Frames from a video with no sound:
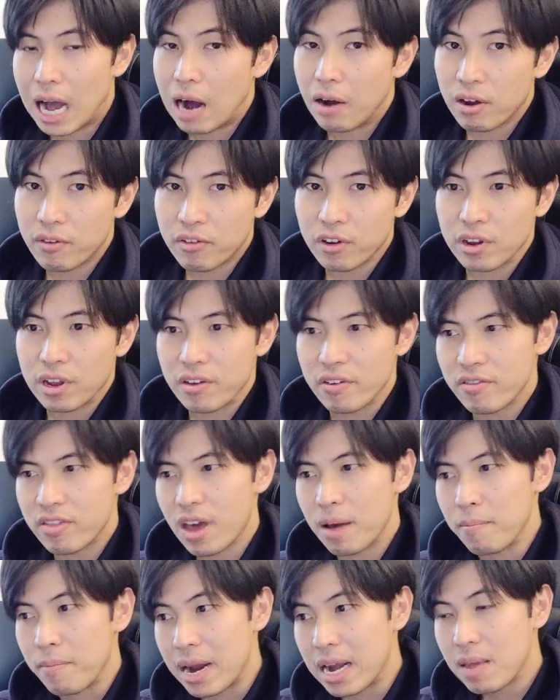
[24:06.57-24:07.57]
However, if
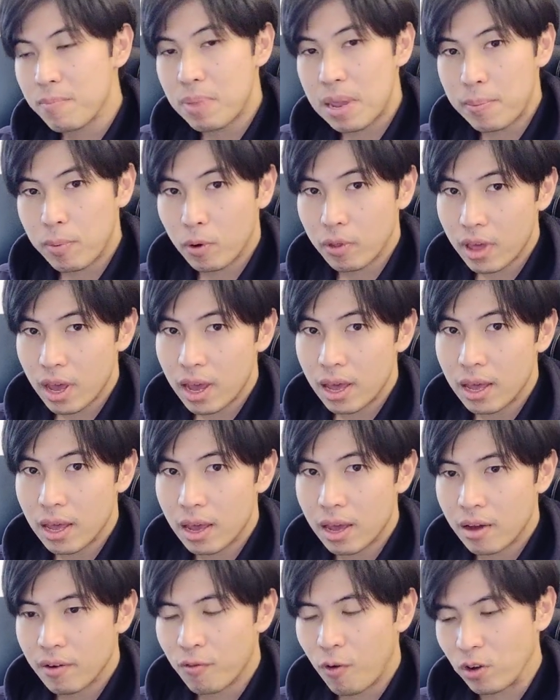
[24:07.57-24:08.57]
there are many people there,
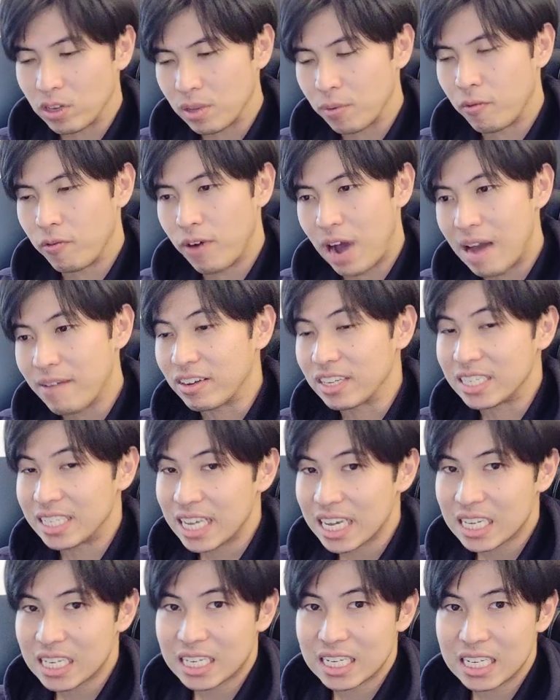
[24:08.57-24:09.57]
for example, five or
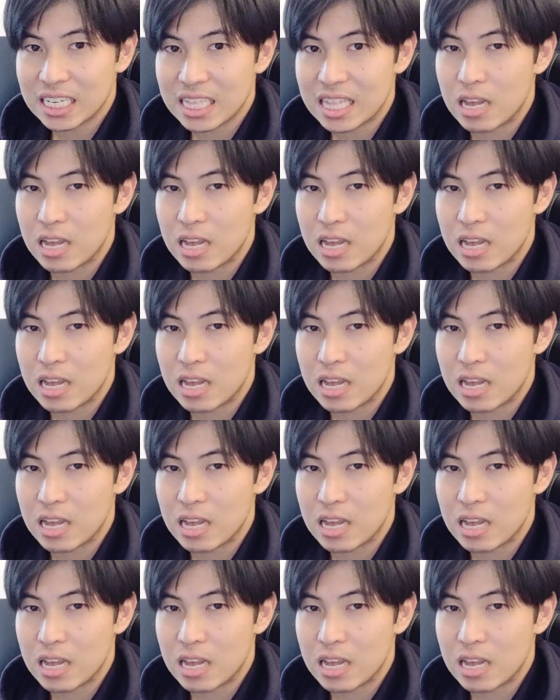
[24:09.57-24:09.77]
six,